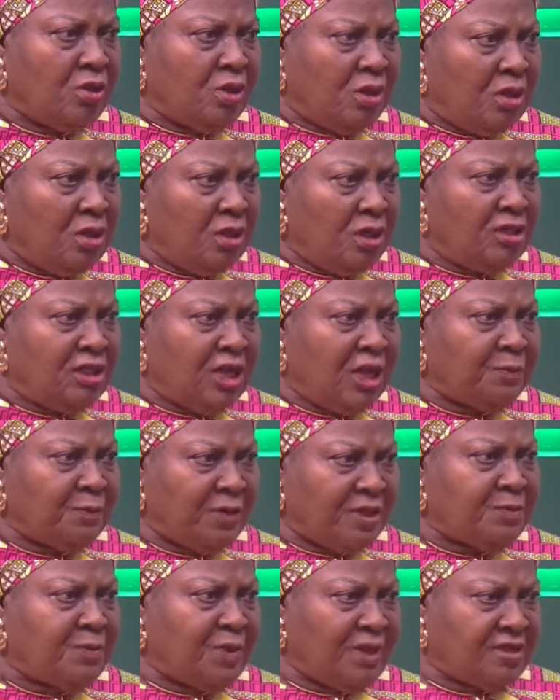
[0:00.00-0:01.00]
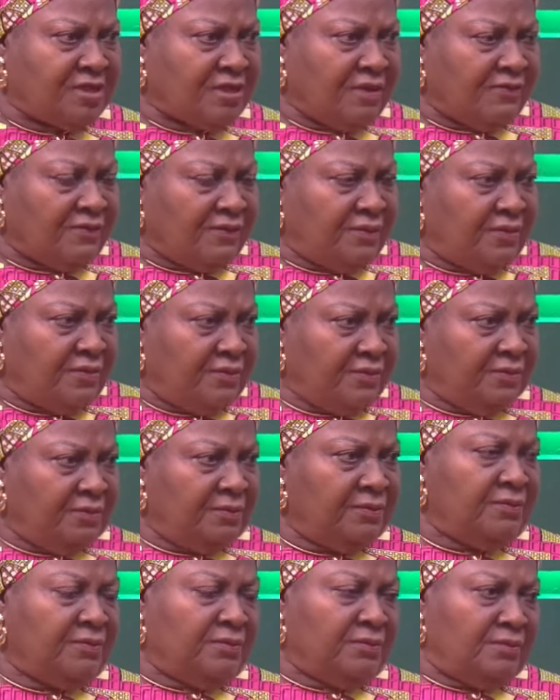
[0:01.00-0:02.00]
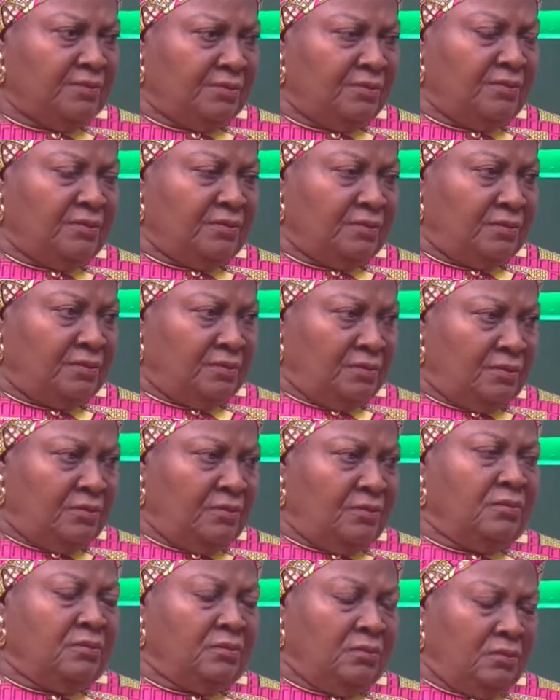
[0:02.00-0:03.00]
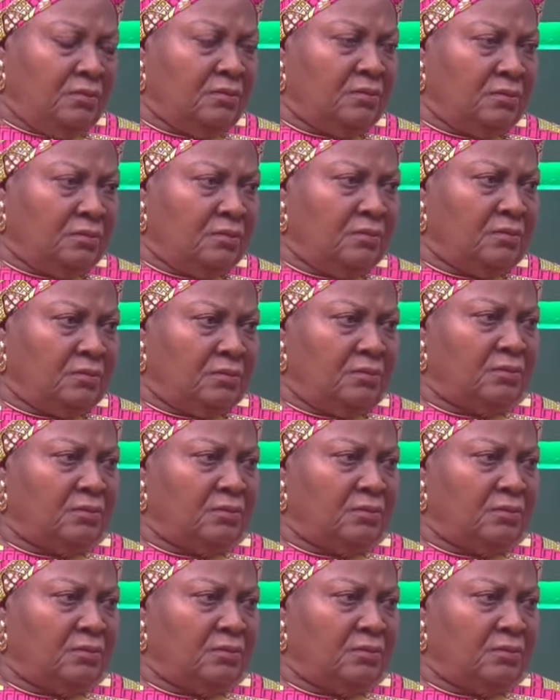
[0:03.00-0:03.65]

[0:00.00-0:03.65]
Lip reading: I mean, that certainly there are countries of the world